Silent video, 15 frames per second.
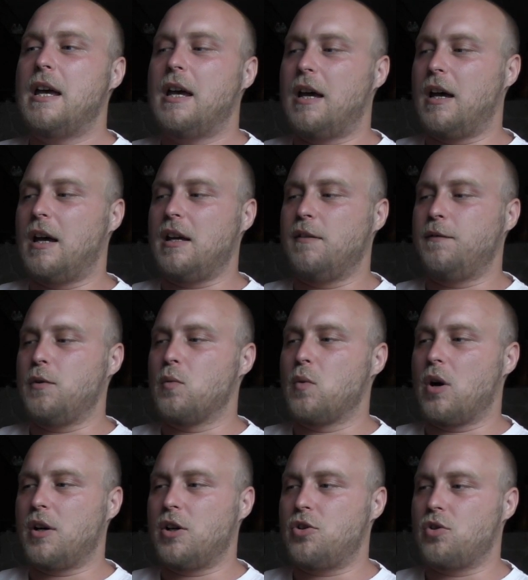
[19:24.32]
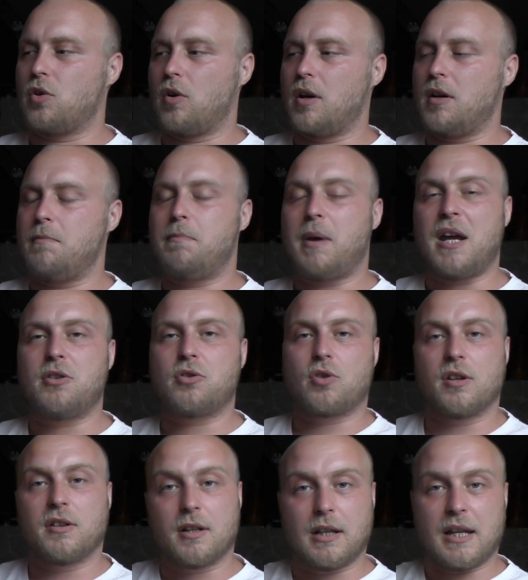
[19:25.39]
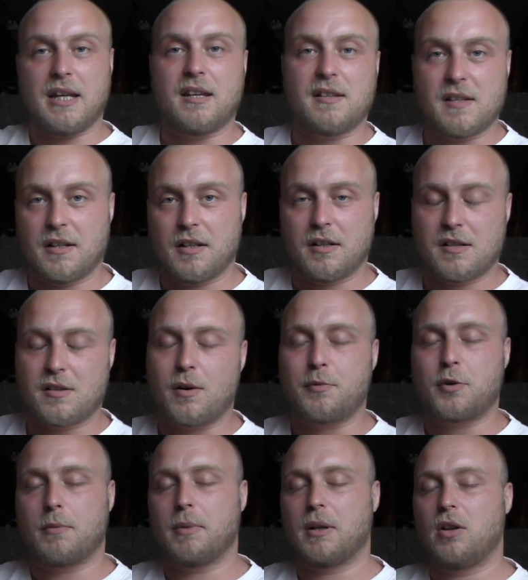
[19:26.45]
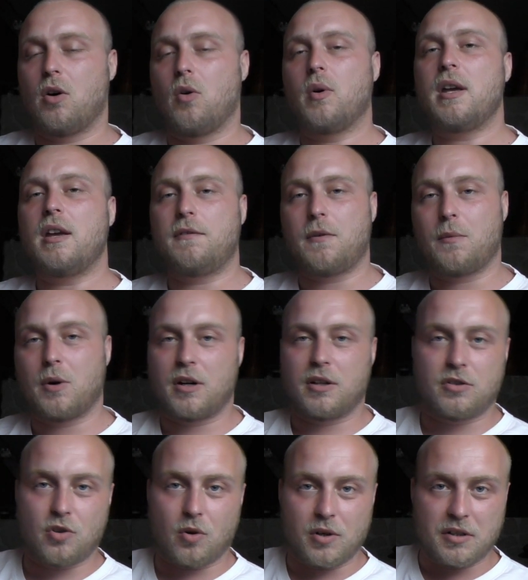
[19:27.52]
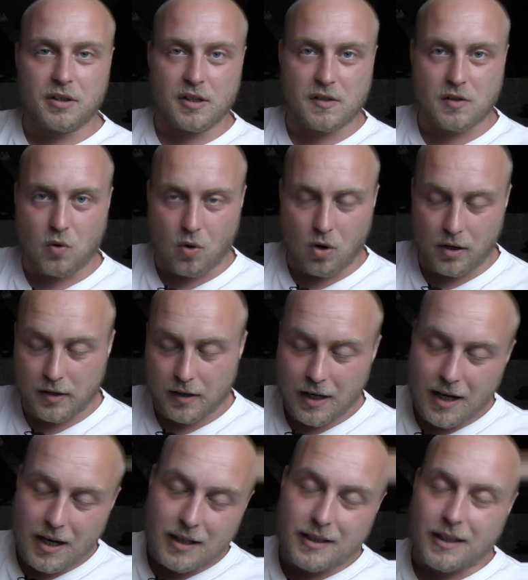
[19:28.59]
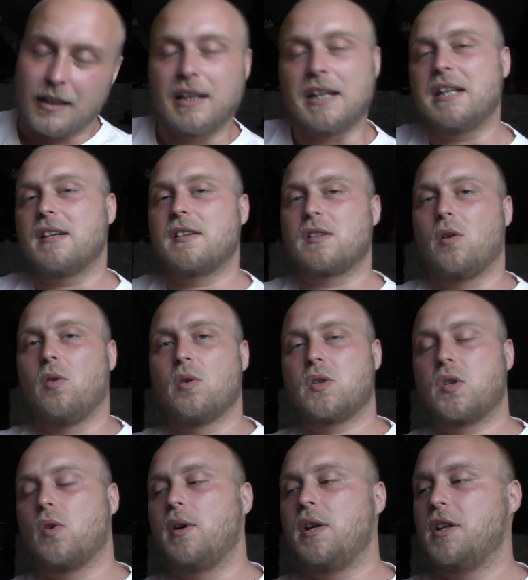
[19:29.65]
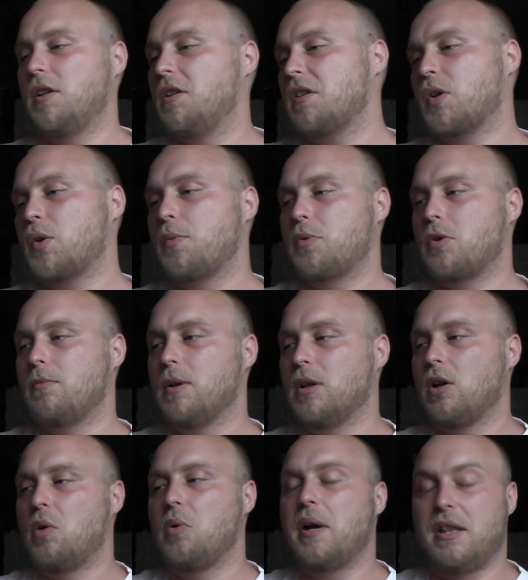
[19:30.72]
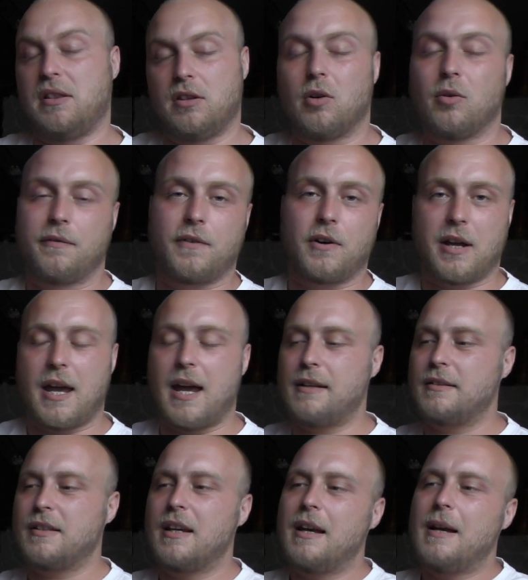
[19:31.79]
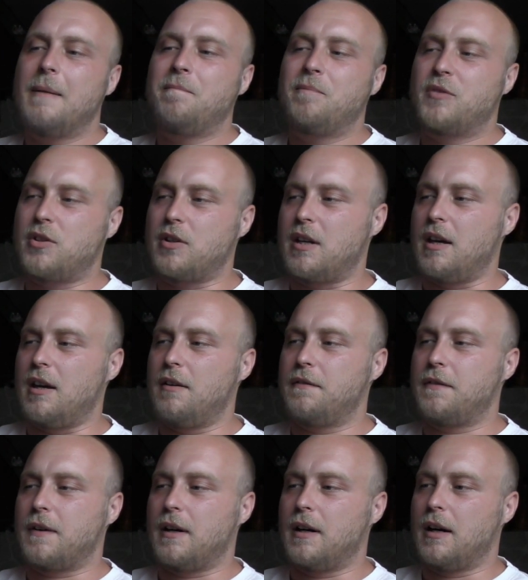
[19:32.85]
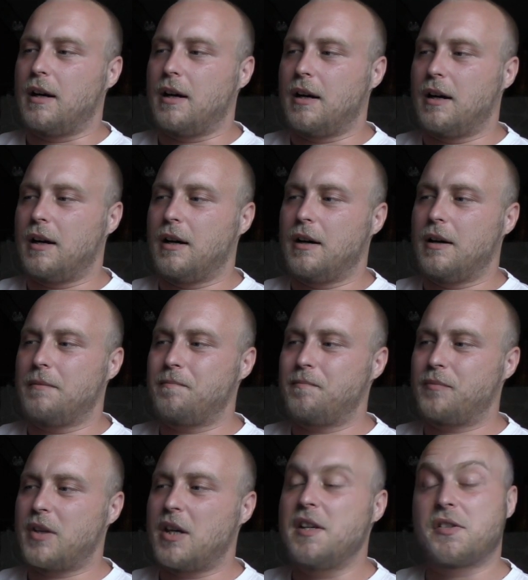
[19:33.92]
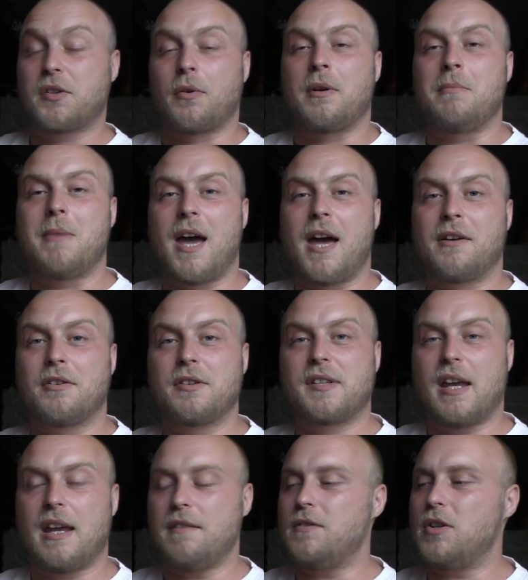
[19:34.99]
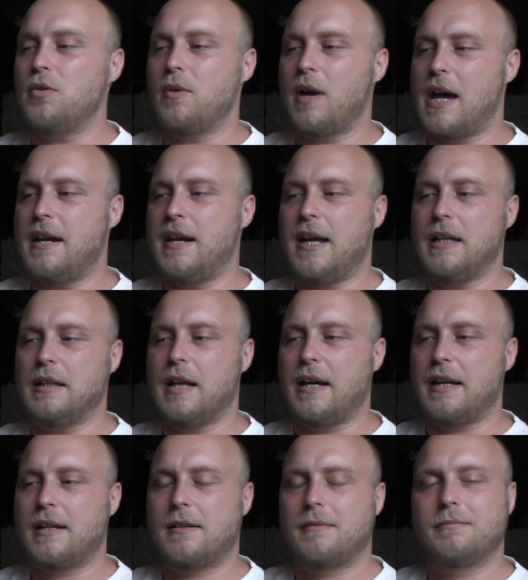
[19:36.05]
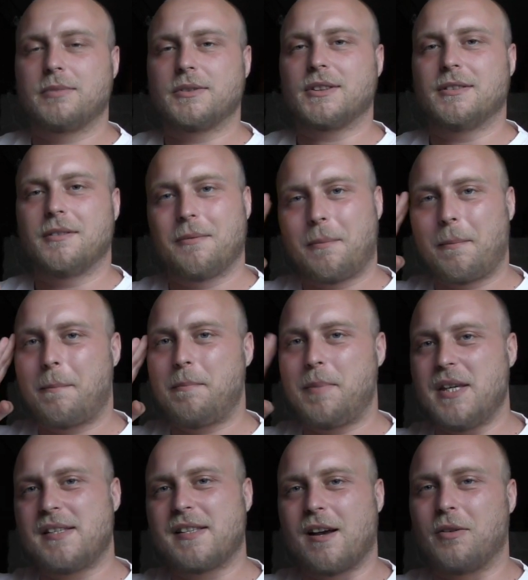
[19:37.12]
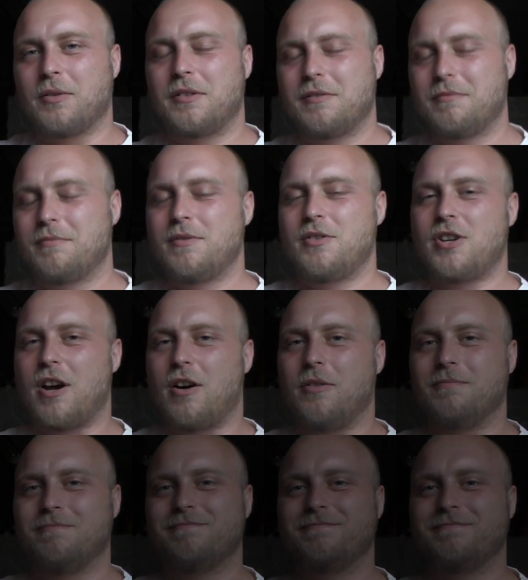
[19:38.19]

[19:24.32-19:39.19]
If you want to join Patreon, the link is in the description below. If you want to join Discord, the link is also in the description below. And don't forget to give History Matters a view and a like. Peace out. Ciao.